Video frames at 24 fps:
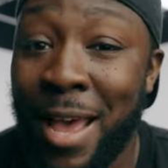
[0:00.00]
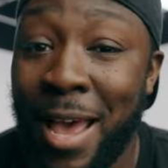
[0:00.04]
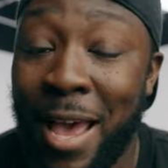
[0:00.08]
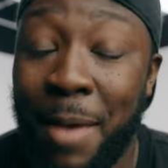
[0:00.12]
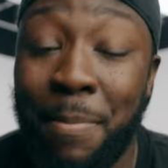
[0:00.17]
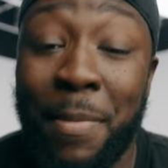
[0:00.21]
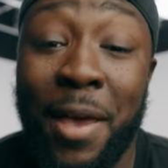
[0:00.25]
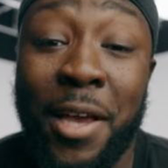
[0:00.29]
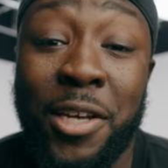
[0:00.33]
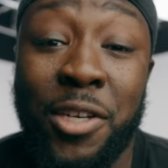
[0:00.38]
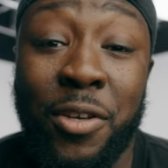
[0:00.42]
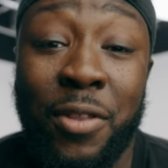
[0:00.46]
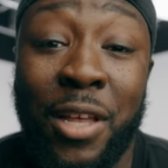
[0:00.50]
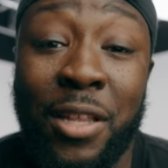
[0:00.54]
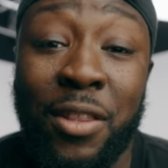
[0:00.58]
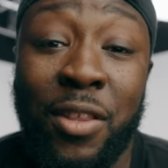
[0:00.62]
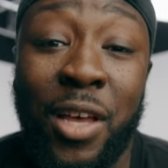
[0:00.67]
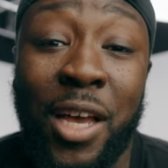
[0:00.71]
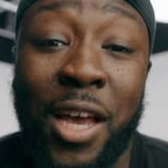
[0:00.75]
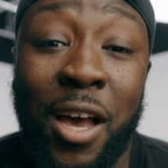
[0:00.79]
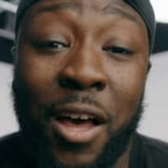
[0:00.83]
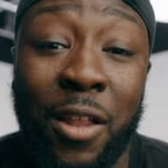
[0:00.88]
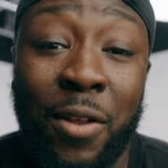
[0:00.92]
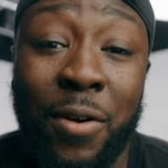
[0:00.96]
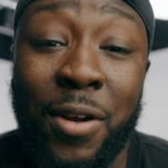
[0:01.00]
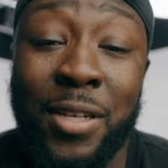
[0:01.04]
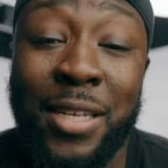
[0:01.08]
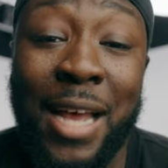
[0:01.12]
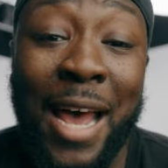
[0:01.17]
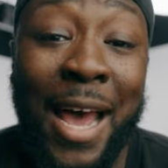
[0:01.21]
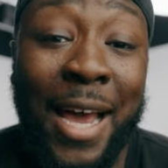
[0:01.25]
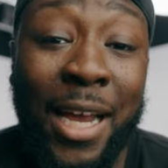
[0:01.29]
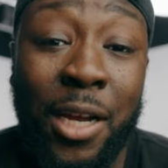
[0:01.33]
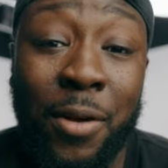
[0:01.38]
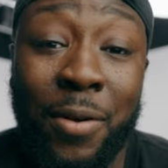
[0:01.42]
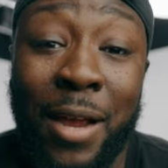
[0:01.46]
and make sure that that color is
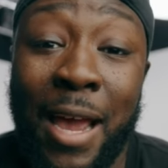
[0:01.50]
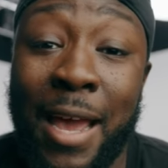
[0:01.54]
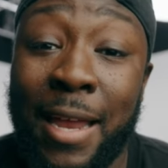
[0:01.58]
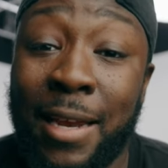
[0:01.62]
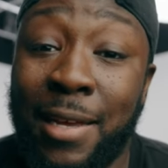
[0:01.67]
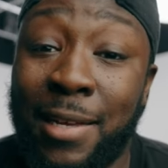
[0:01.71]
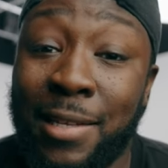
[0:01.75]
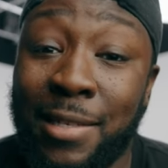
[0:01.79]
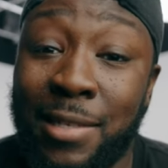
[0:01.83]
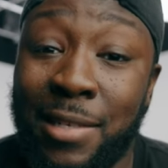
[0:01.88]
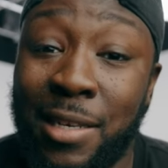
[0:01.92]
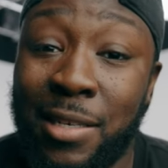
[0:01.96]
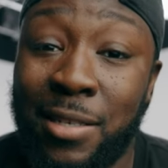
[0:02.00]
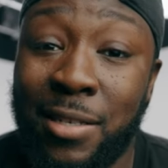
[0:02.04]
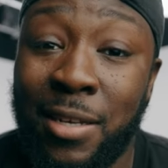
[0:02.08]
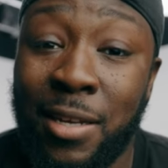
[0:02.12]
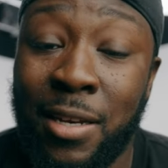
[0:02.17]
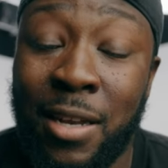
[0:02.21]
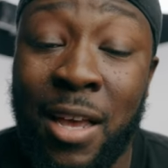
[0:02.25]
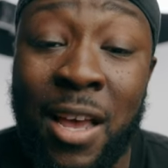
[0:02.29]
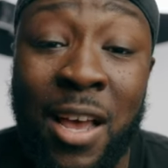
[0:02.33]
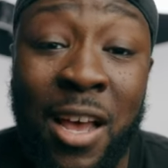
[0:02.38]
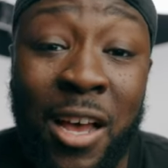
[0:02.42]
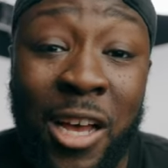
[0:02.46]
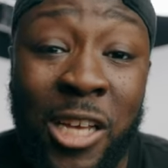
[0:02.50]
accurate and consistent,